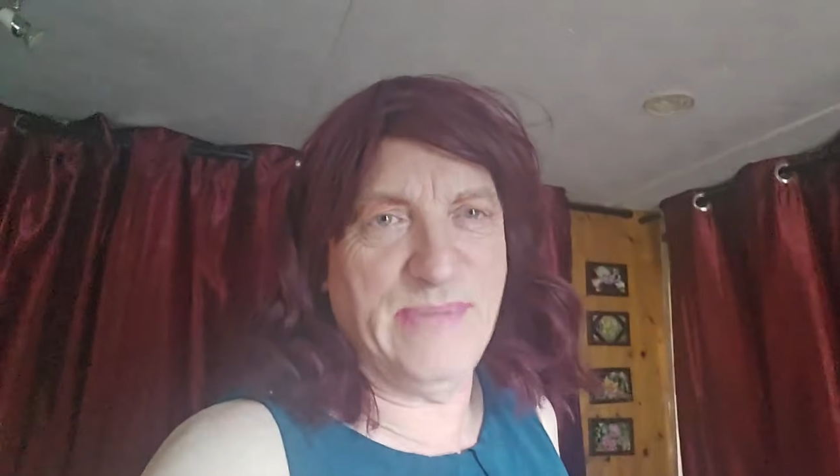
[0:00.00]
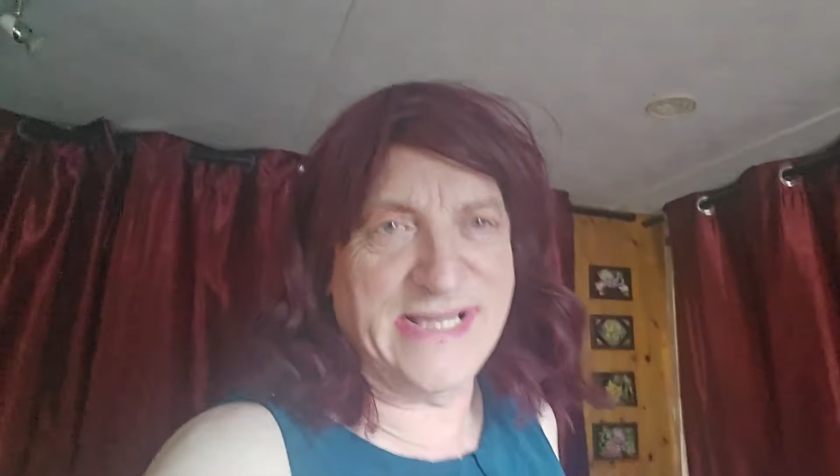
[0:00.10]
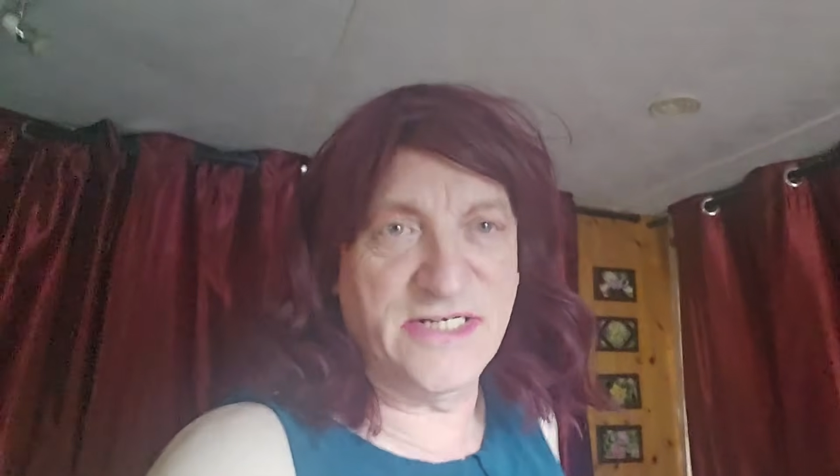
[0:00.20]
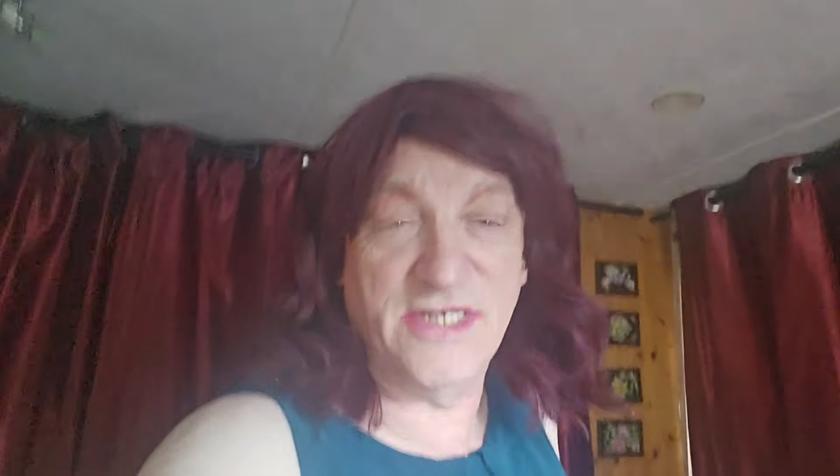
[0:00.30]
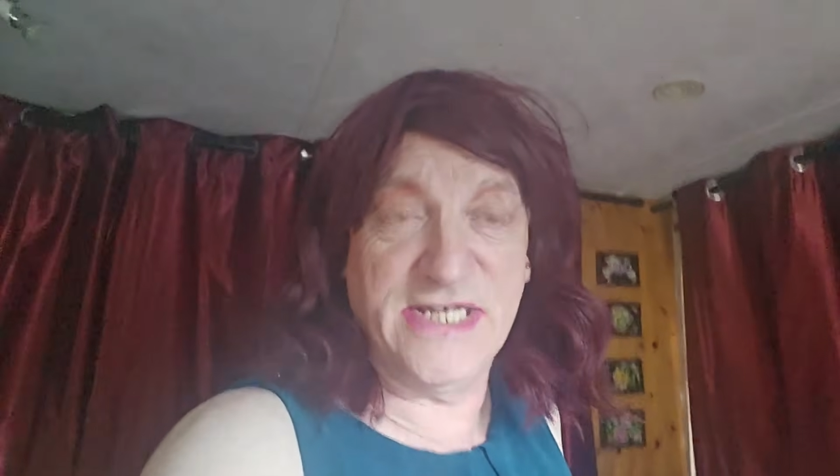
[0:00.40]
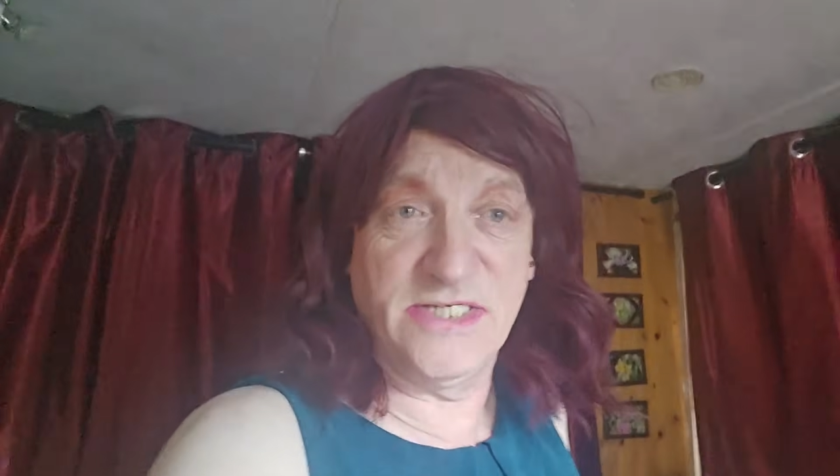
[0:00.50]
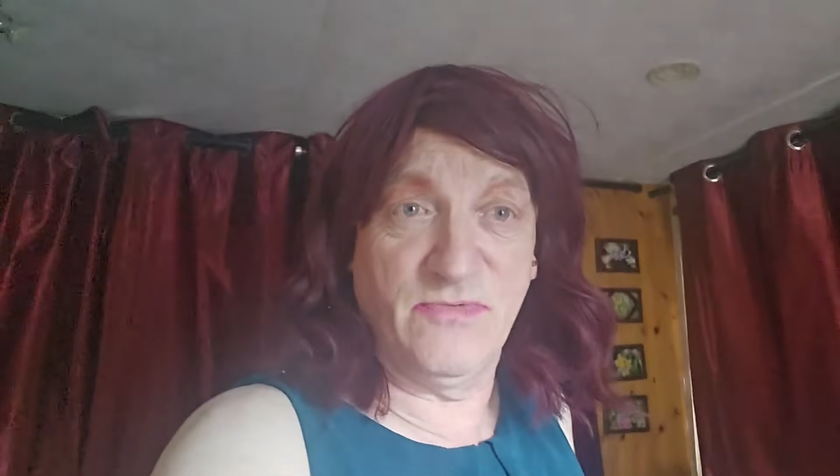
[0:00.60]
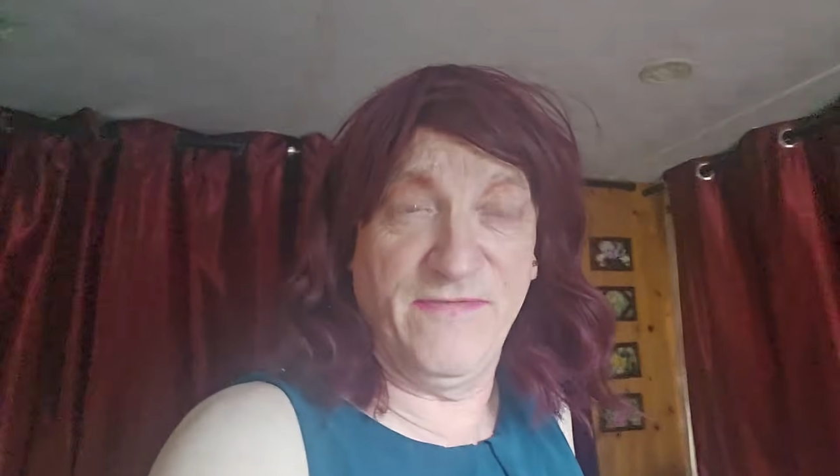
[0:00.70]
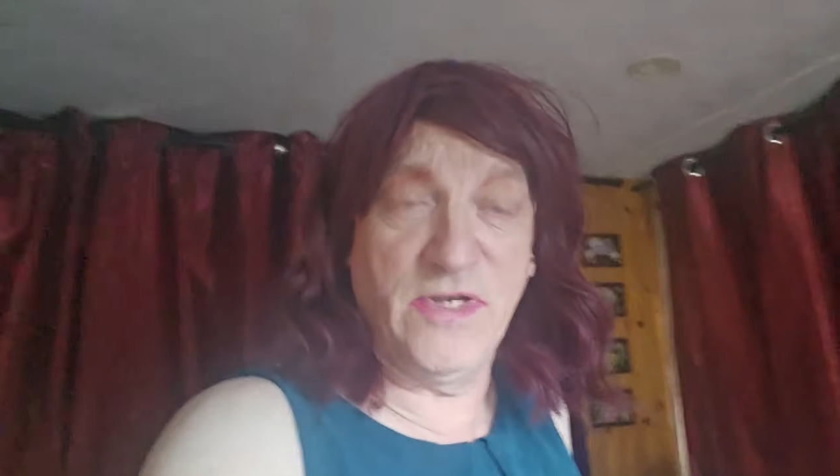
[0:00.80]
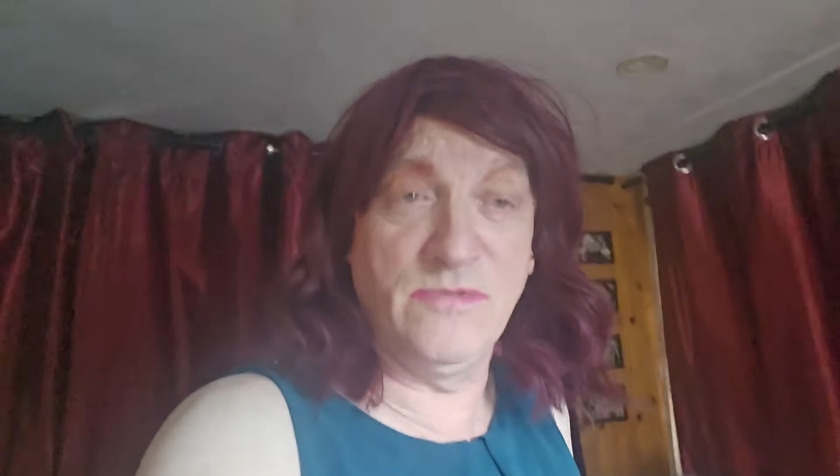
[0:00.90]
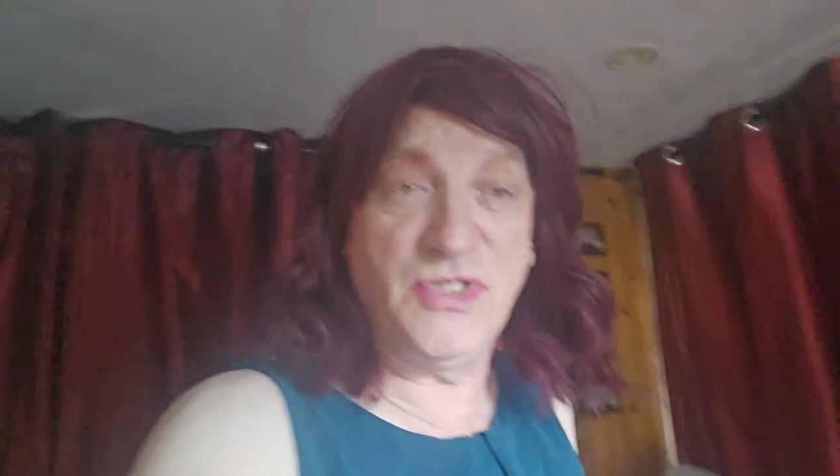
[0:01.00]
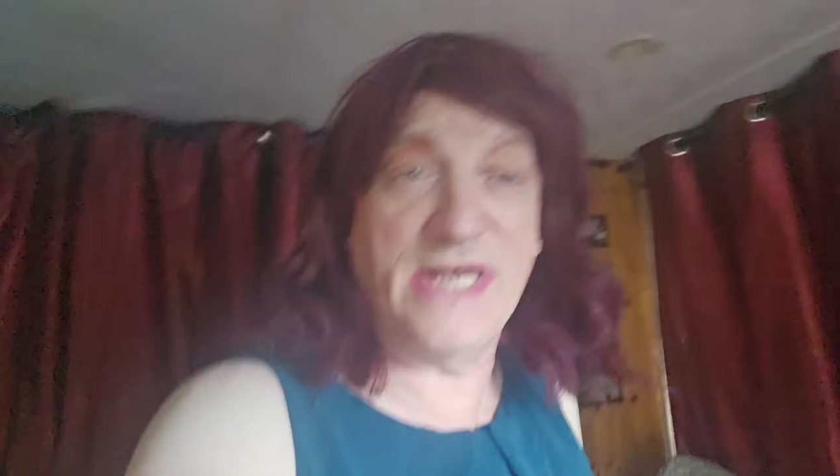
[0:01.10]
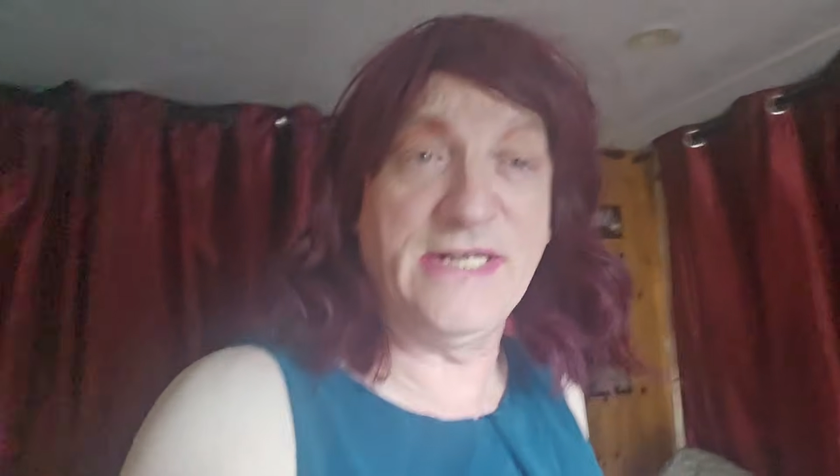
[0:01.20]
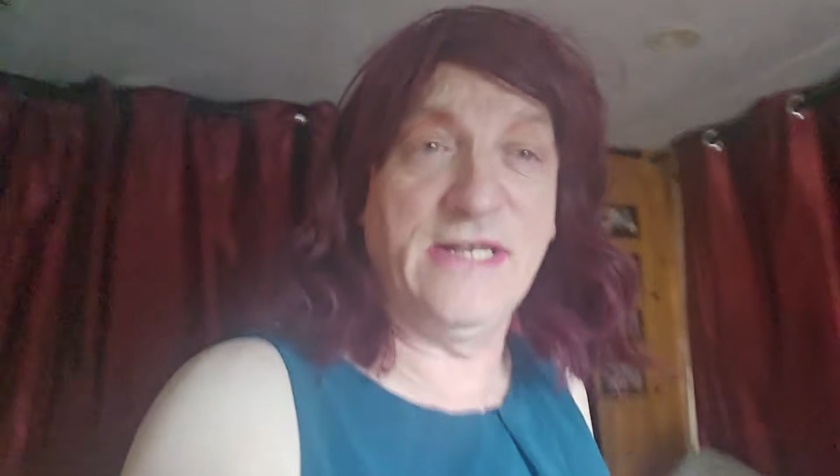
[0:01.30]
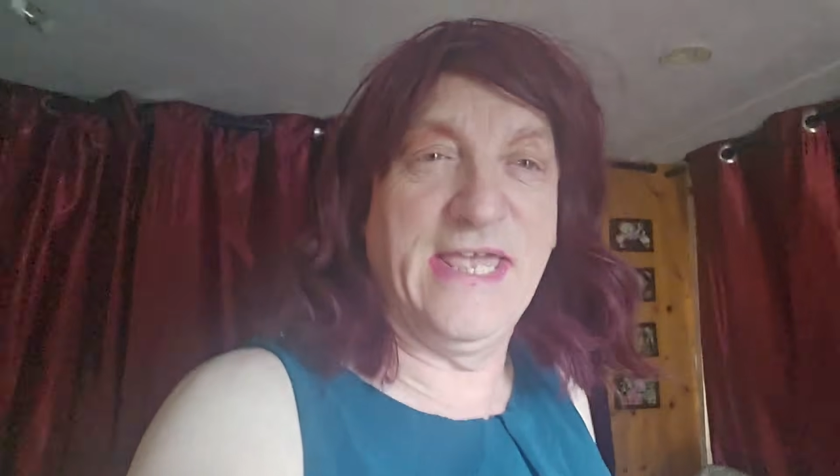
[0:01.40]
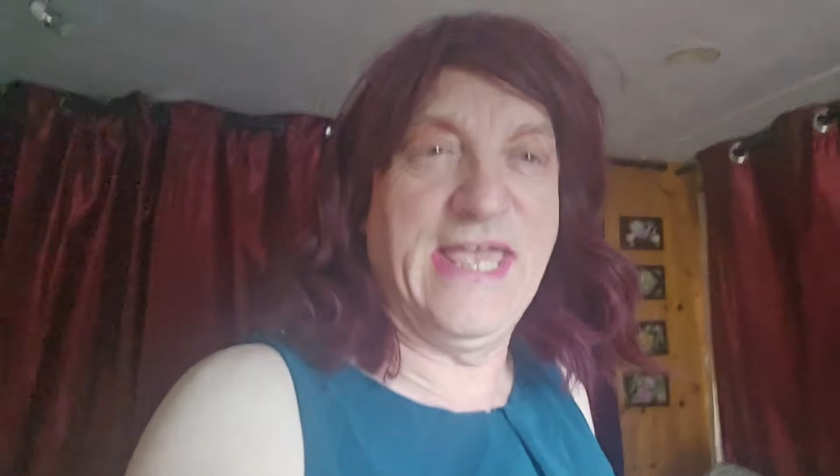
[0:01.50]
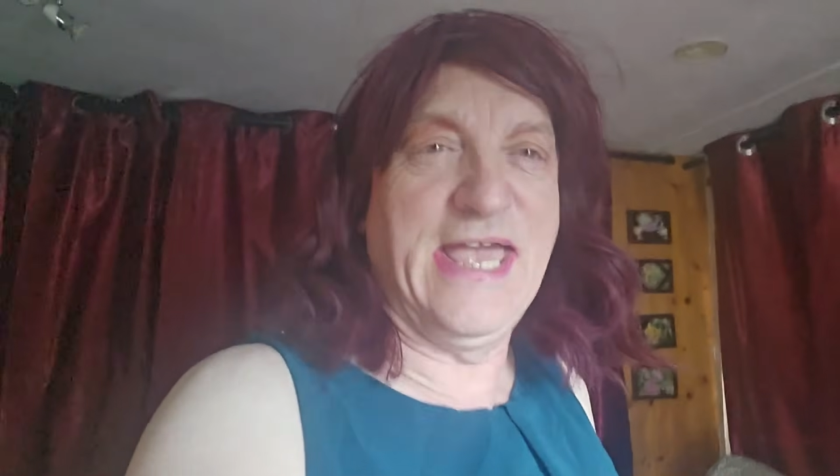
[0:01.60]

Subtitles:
back to Dee's Review channel.